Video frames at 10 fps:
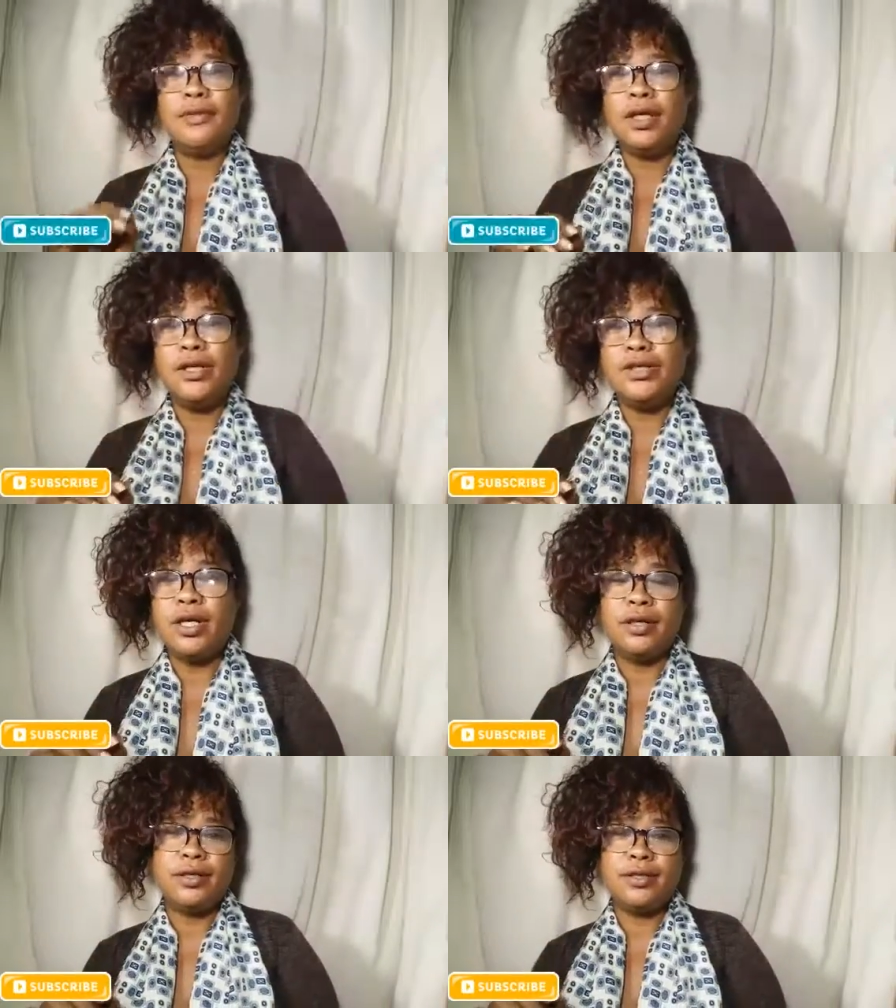no
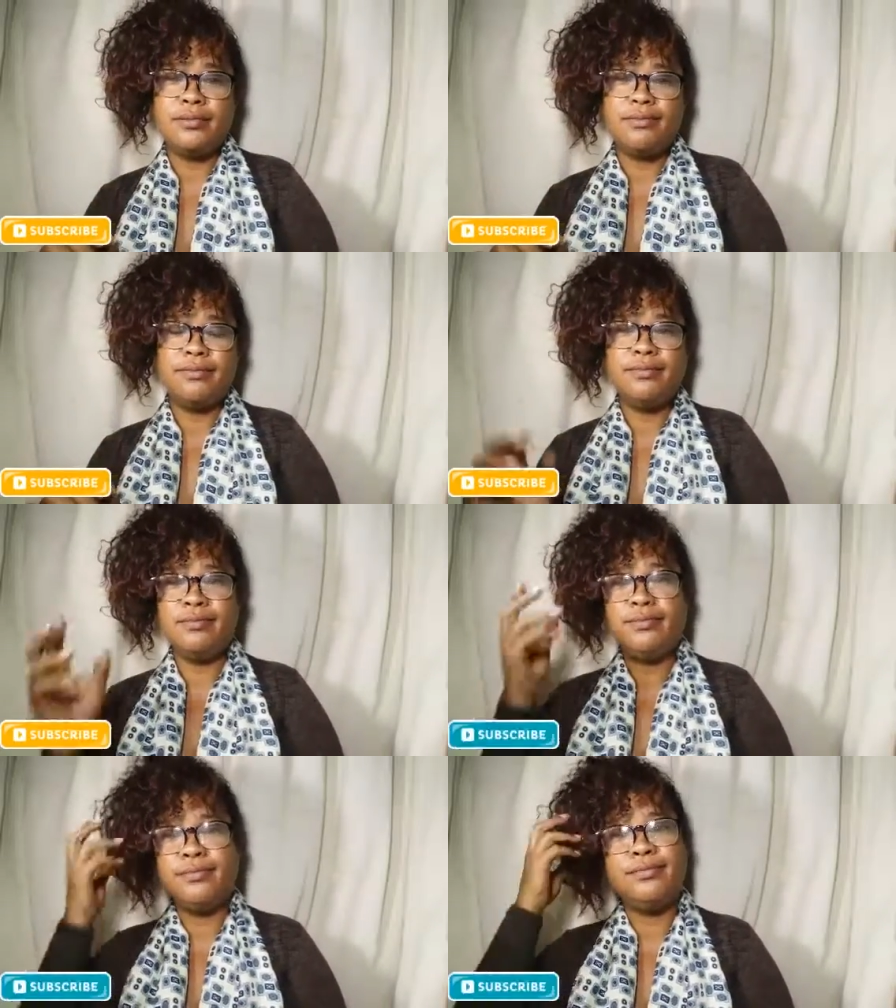jokes
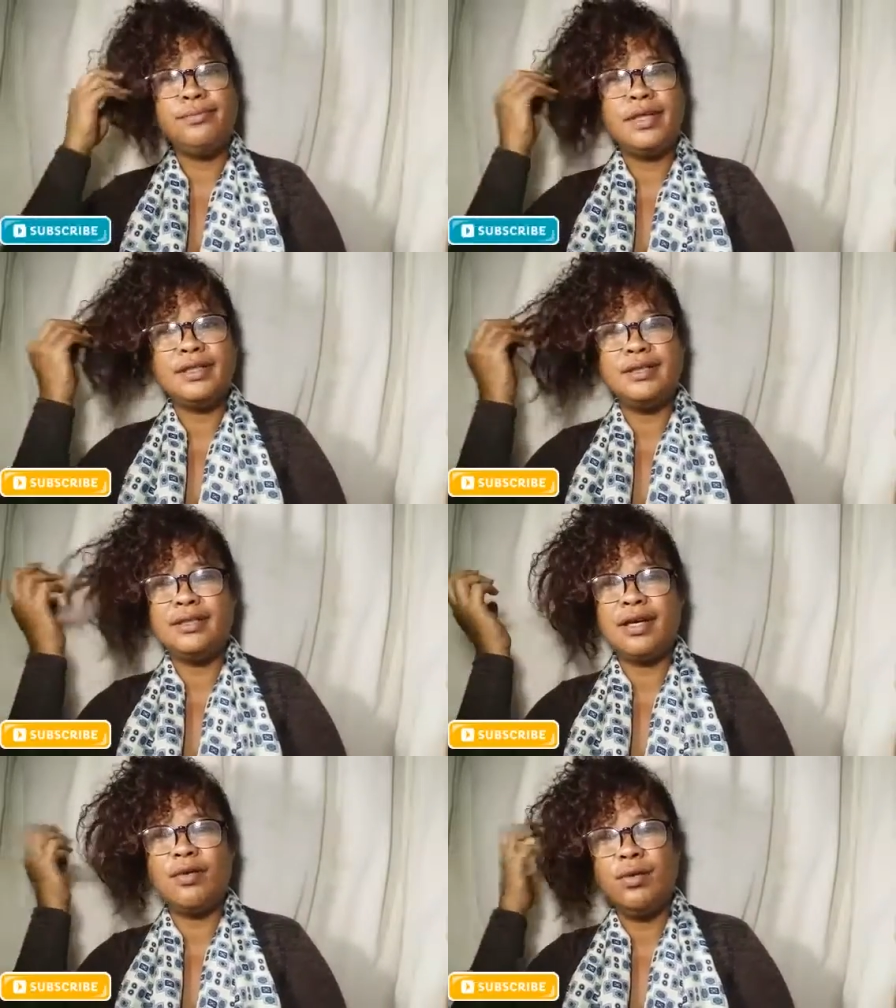this,
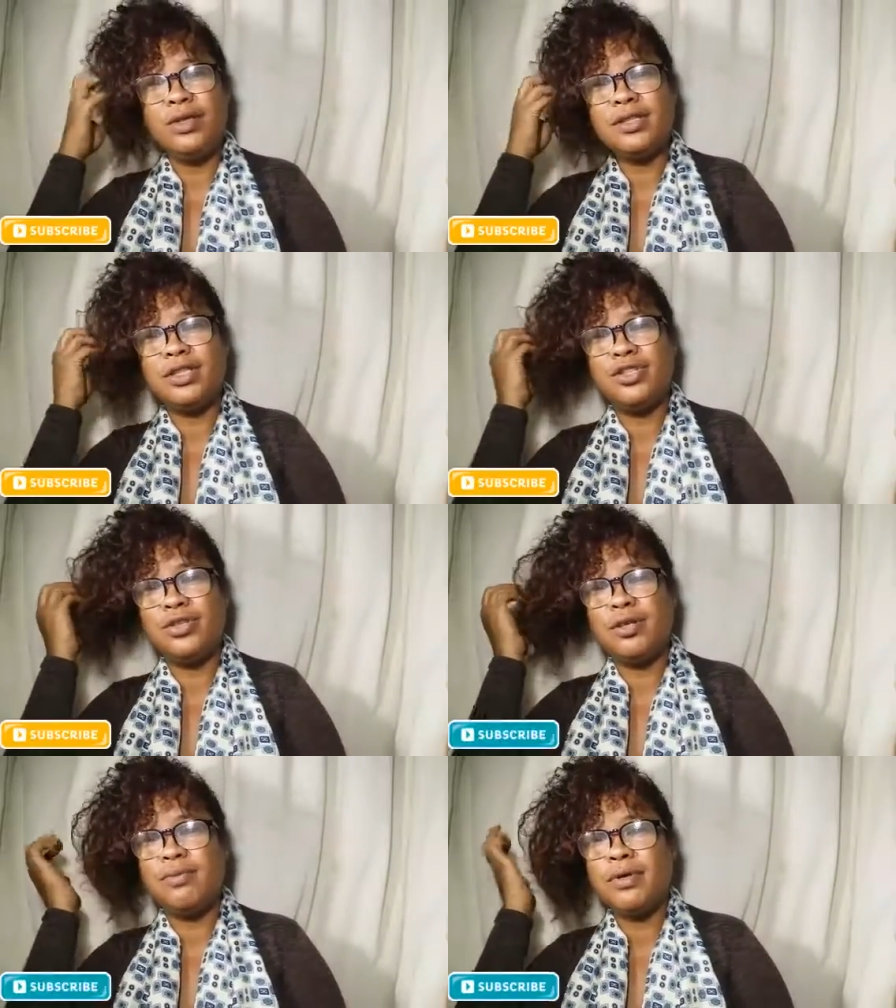they call this
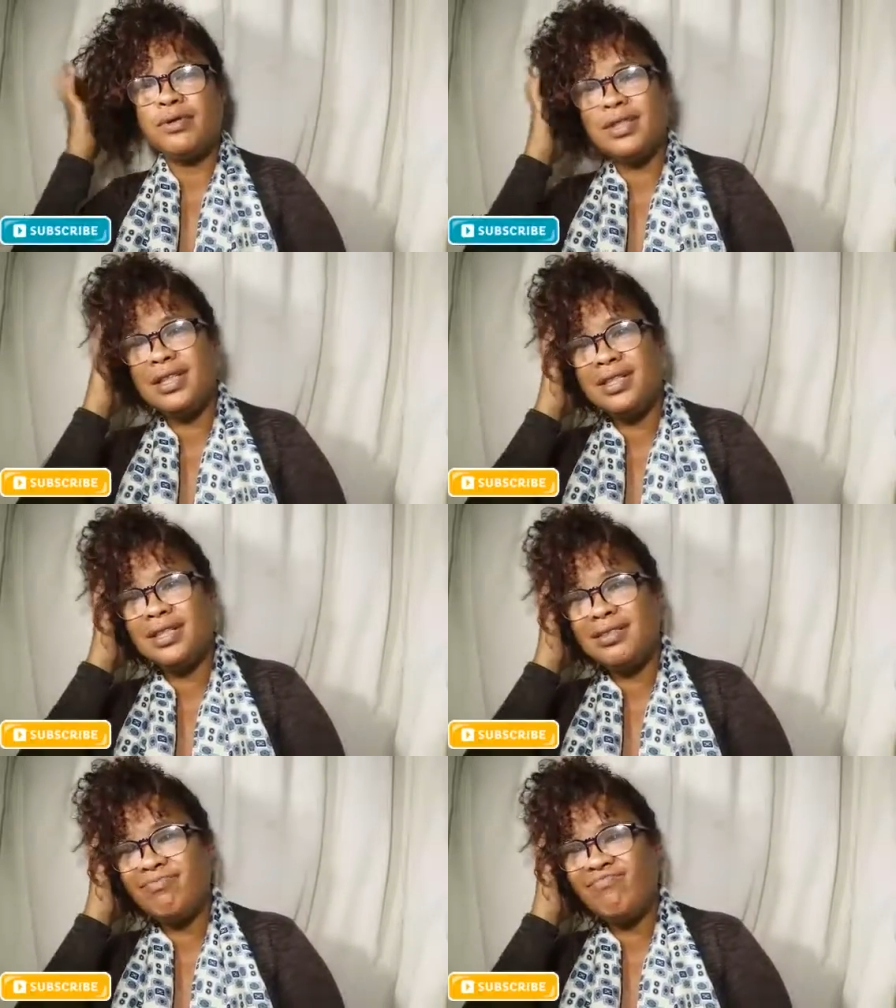sugar process
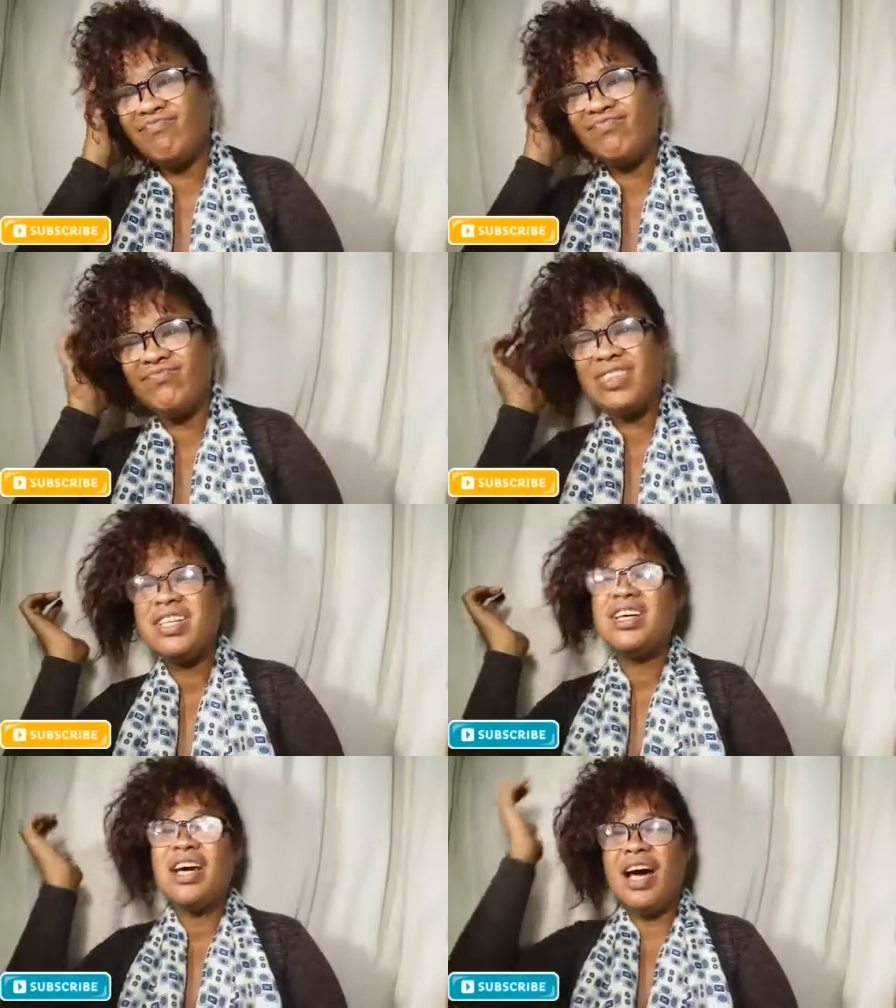
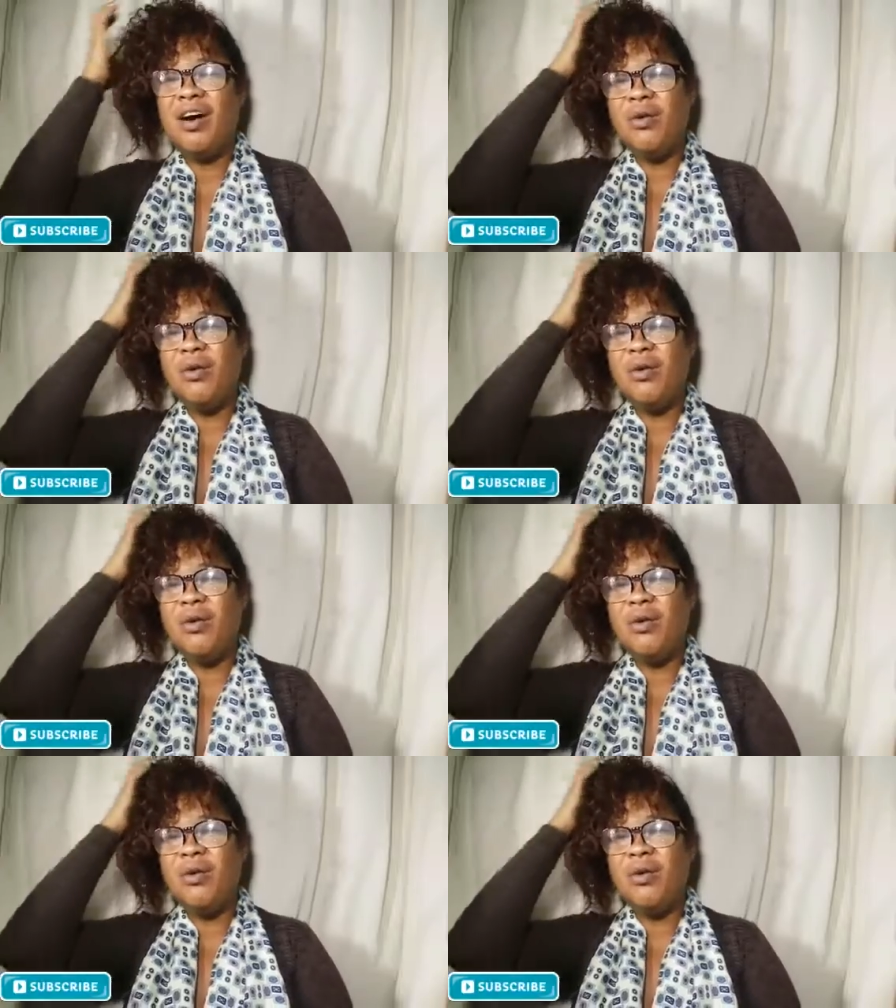I